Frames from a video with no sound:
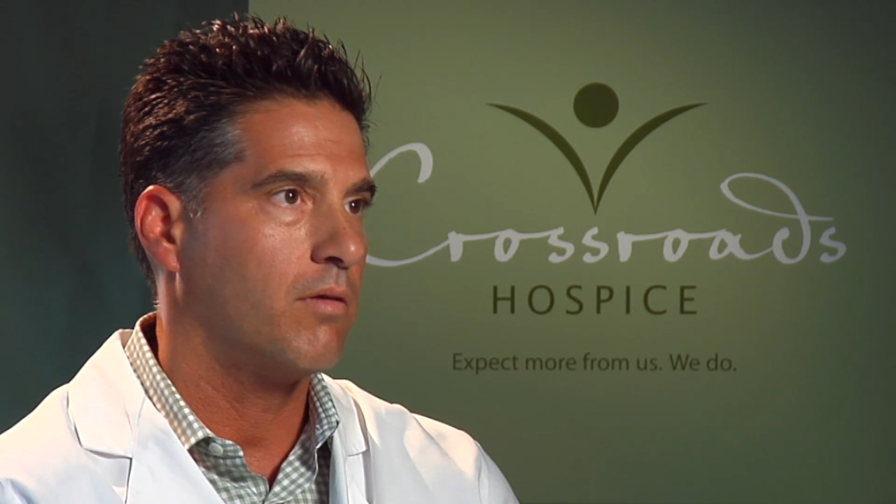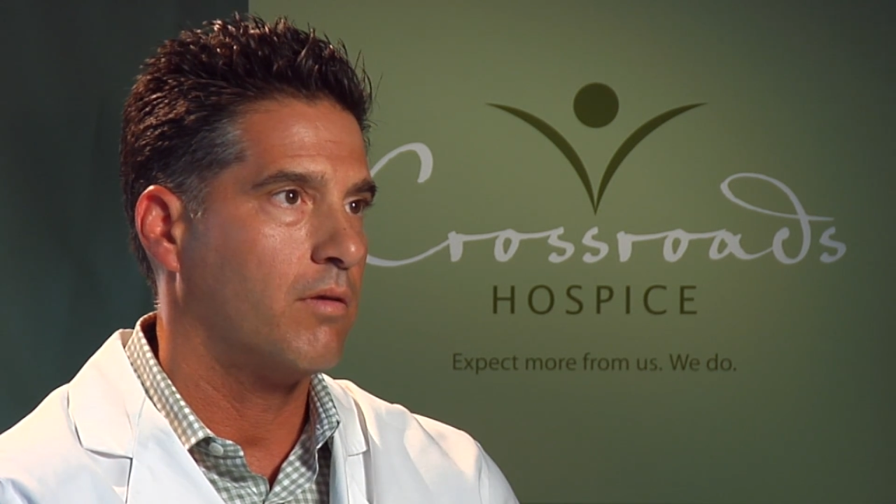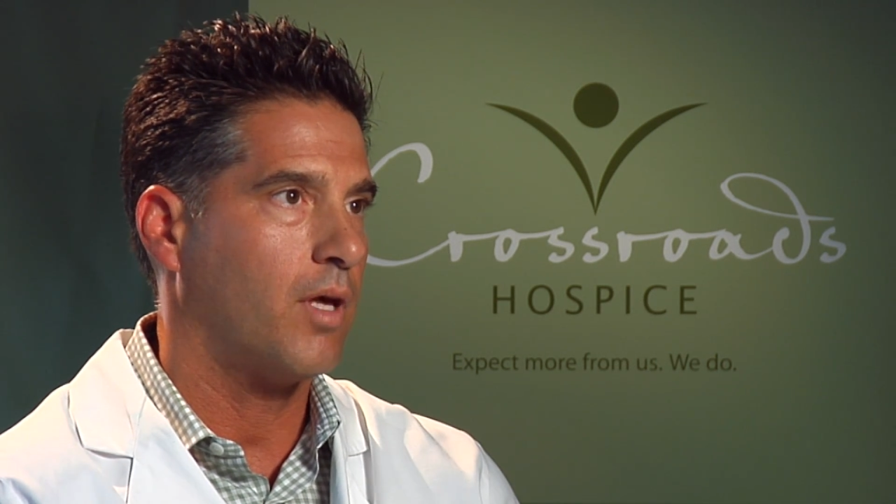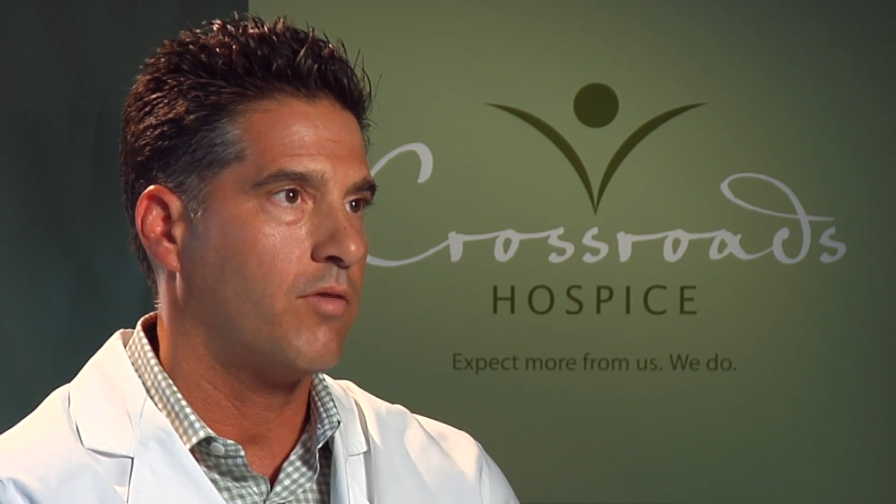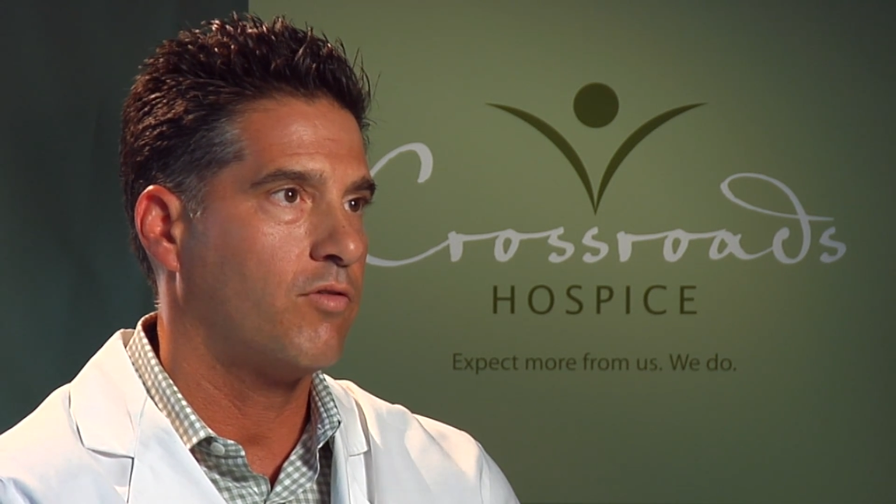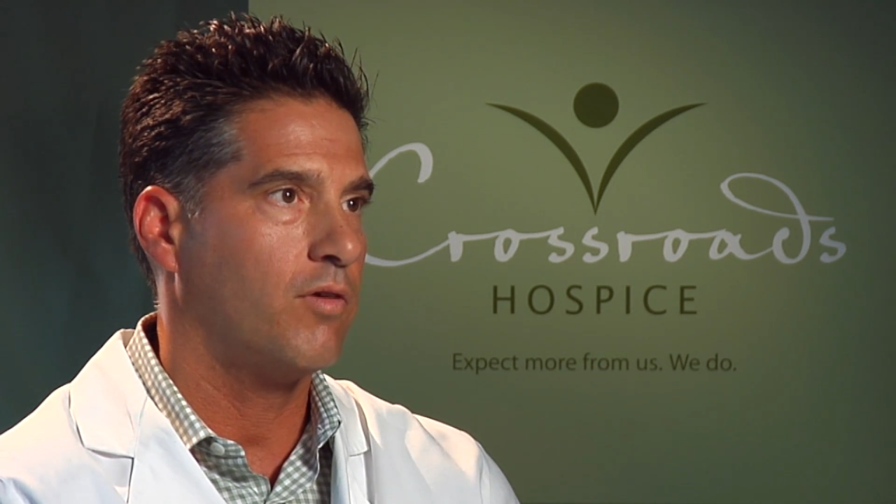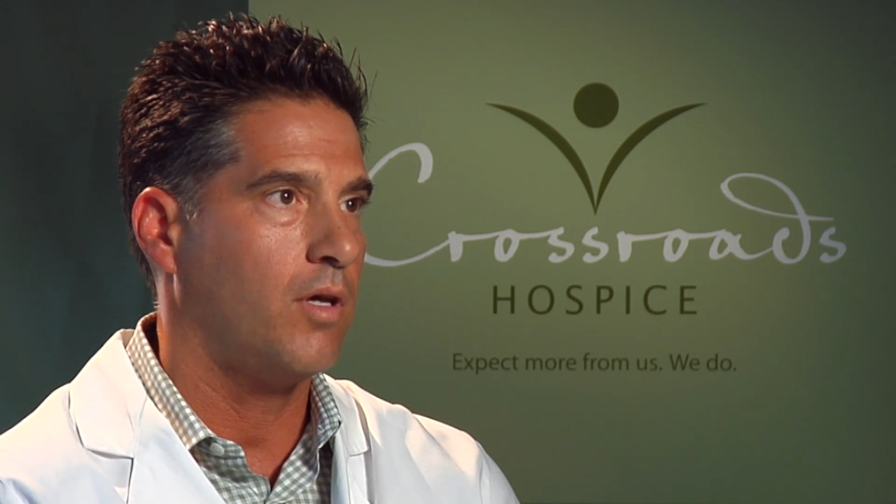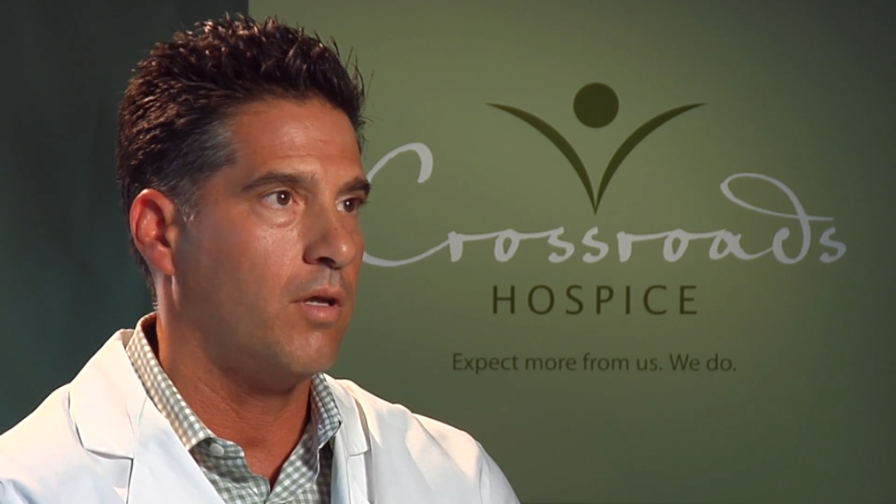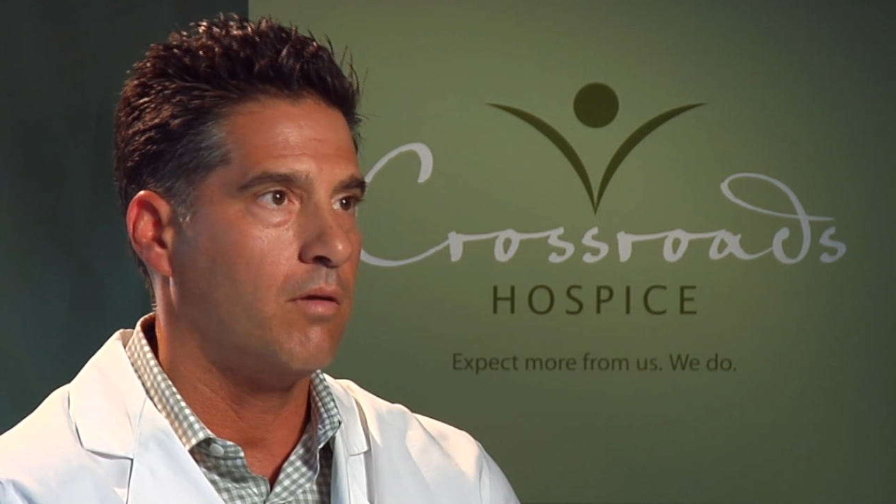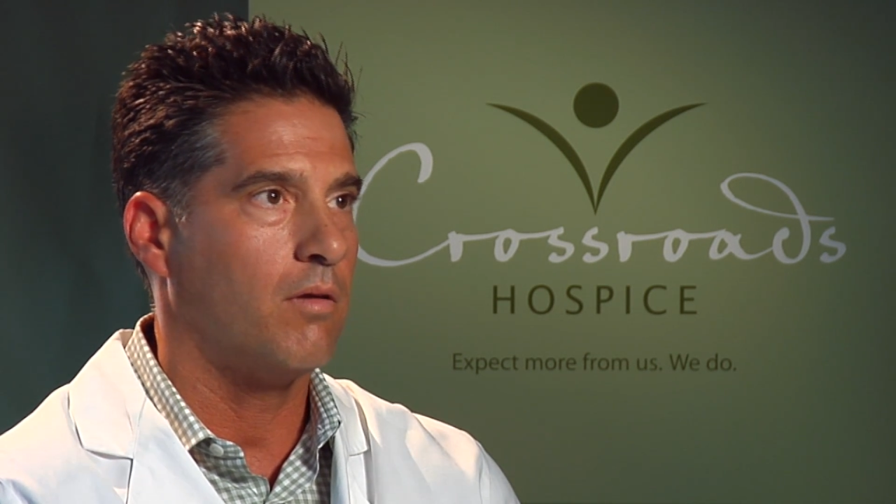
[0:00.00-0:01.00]
that's
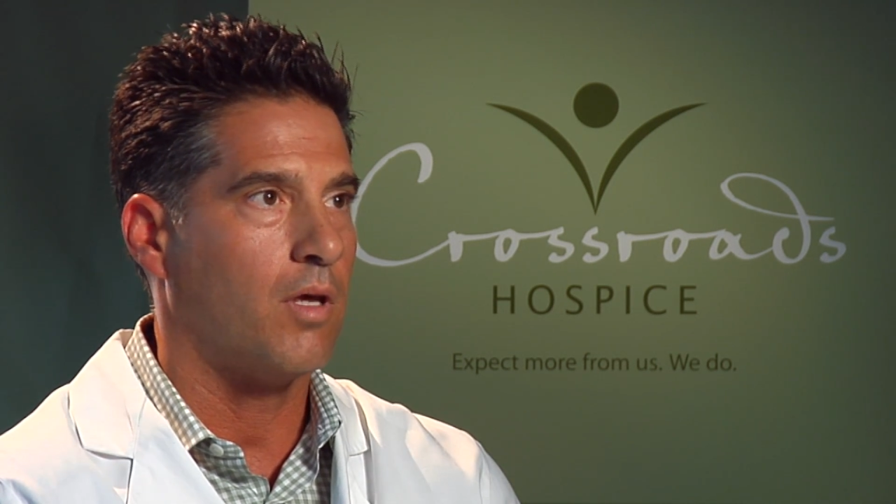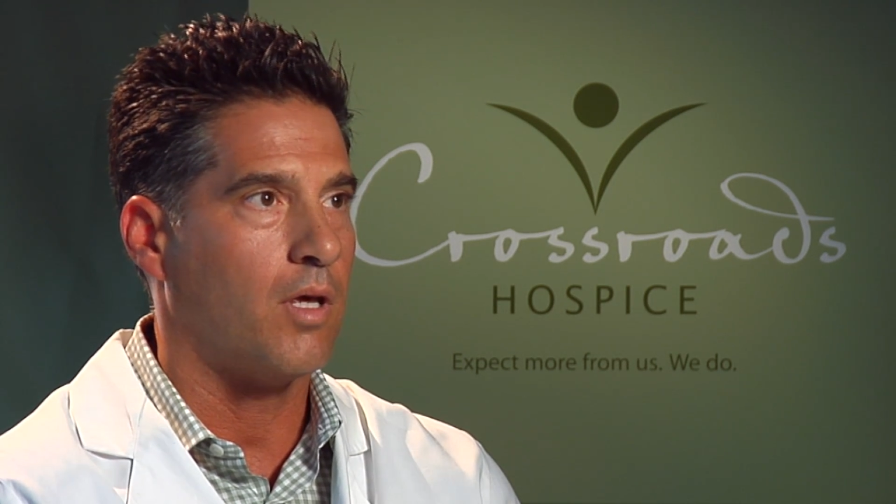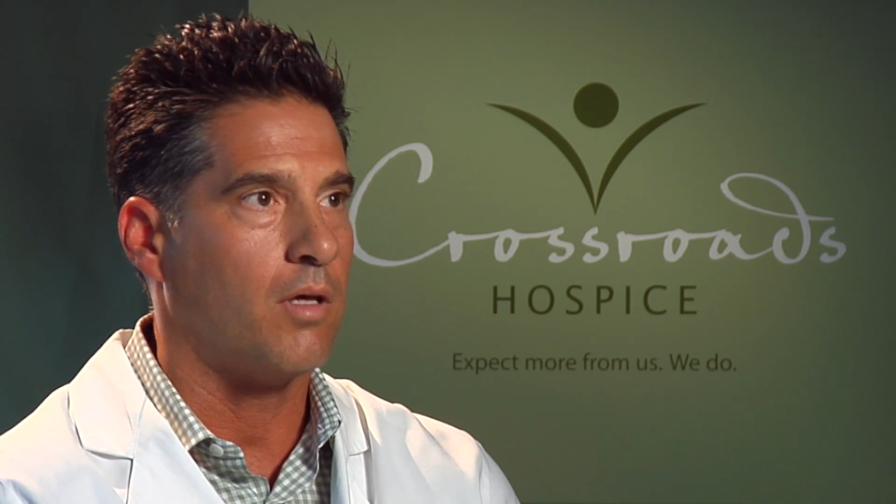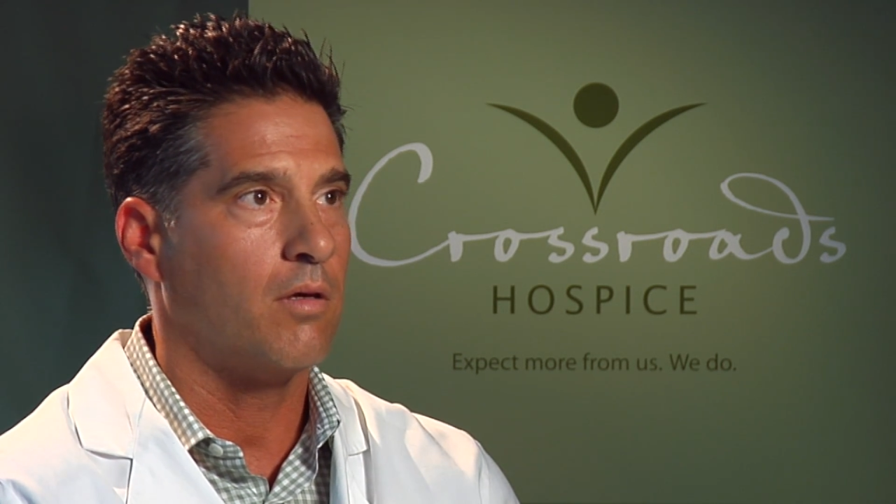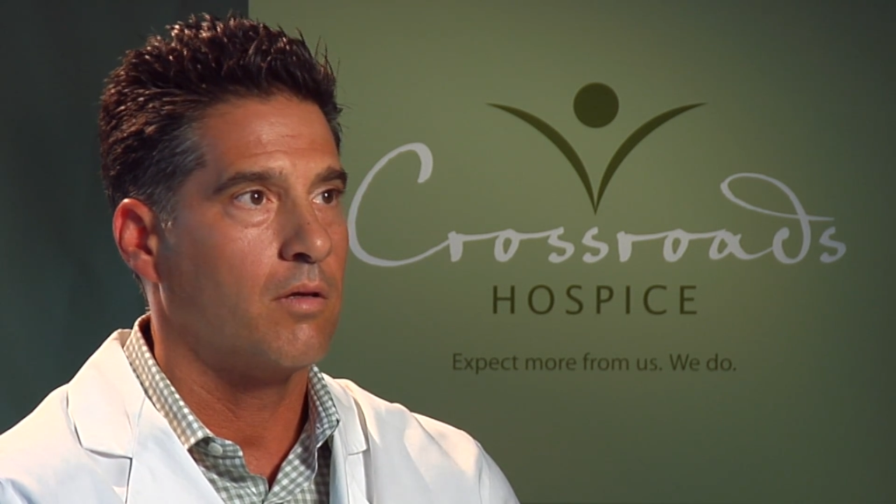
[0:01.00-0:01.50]
in a